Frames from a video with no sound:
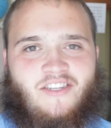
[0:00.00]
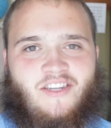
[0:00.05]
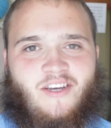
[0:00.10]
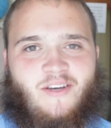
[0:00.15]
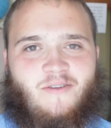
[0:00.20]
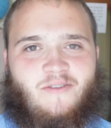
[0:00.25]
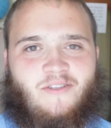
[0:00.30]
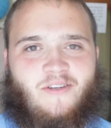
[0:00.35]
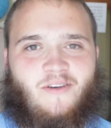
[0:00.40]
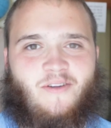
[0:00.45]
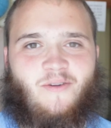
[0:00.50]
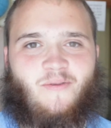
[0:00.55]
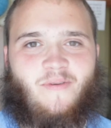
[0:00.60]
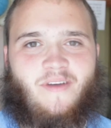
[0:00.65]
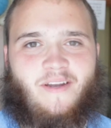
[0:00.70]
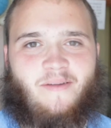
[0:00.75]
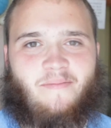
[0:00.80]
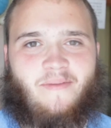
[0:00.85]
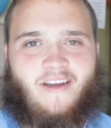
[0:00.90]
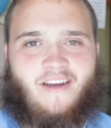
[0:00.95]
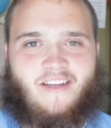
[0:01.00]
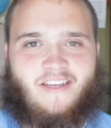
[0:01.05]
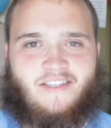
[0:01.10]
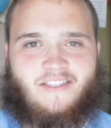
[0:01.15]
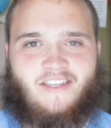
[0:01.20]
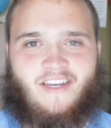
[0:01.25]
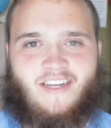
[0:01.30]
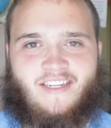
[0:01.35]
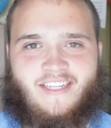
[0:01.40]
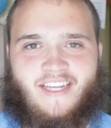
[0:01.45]
dojo to win
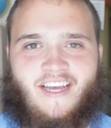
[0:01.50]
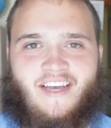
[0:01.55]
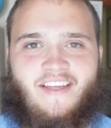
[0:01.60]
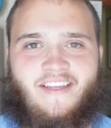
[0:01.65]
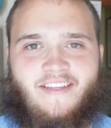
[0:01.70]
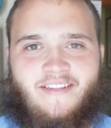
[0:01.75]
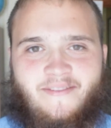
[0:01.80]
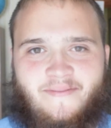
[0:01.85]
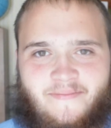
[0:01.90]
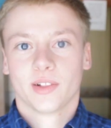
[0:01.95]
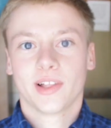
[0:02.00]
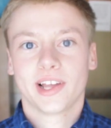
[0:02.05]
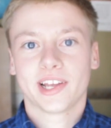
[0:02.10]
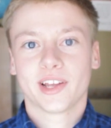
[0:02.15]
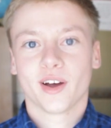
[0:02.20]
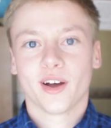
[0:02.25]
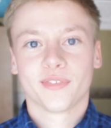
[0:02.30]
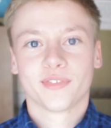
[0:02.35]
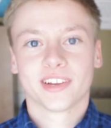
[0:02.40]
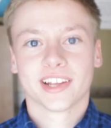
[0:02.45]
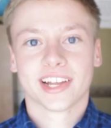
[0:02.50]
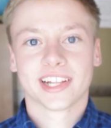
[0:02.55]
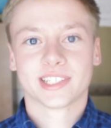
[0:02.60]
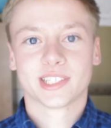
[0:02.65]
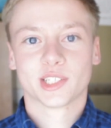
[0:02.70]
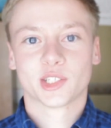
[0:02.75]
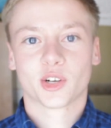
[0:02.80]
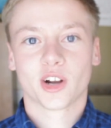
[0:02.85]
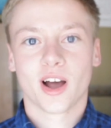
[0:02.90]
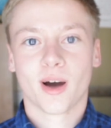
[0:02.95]
America's Got Talent. Lake often gets
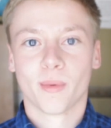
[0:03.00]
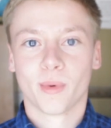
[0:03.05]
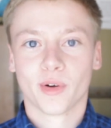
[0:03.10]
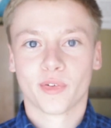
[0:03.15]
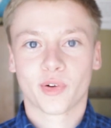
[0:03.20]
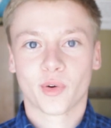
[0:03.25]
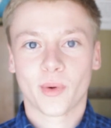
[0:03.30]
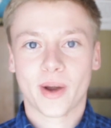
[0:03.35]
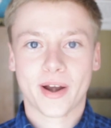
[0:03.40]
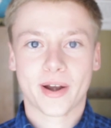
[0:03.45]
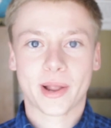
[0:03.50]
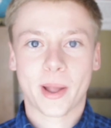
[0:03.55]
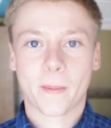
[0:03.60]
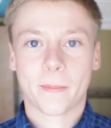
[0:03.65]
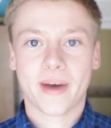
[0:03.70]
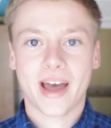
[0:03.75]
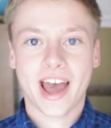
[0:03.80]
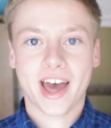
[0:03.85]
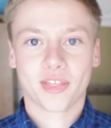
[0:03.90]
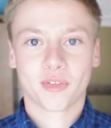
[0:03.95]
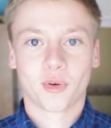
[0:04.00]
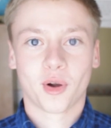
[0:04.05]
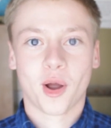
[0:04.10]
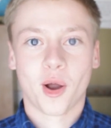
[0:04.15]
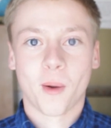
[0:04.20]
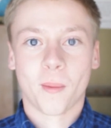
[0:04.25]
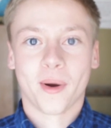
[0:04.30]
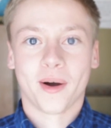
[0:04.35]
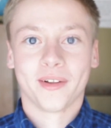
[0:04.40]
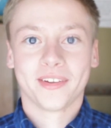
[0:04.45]
in trouble for wearing a
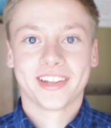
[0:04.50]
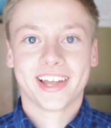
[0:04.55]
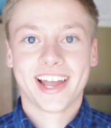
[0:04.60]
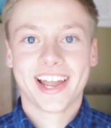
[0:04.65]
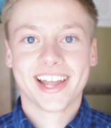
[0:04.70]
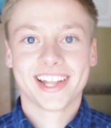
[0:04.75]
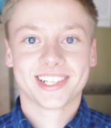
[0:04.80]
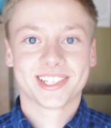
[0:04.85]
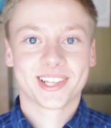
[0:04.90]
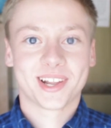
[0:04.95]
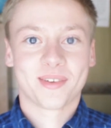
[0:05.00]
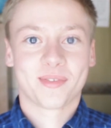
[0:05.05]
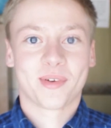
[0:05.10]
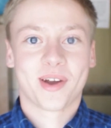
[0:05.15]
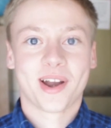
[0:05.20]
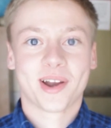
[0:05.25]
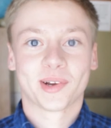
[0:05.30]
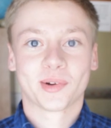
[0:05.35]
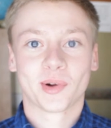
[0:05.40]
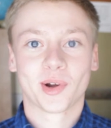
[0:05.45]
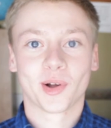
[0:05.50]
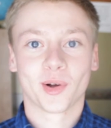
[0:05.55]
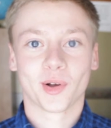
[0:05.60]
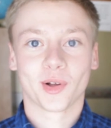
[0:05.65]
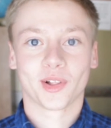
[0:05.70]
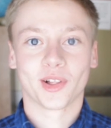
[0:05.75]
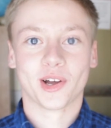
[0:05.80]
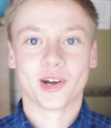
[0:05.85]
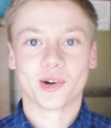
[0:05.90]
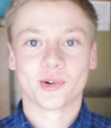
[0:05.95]
bathrobe all day instead of wearing real
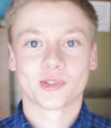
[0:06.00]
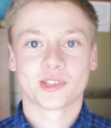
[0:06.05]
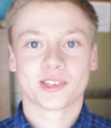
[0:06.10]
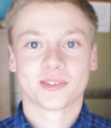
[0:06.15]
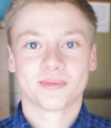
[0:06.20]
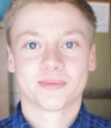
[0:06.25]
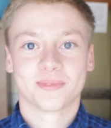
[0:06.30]
clothes.